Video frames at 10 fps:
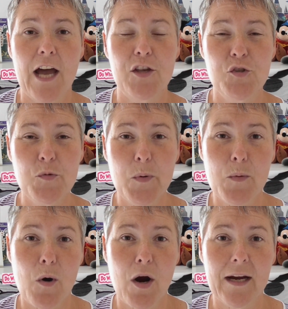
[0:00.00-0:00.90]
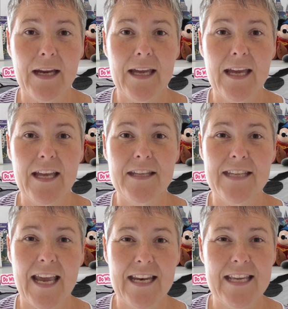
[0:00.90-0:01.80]
a
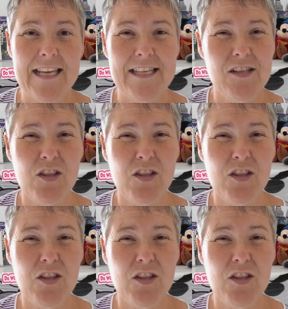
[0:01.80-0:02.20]
supermarket, Denny's,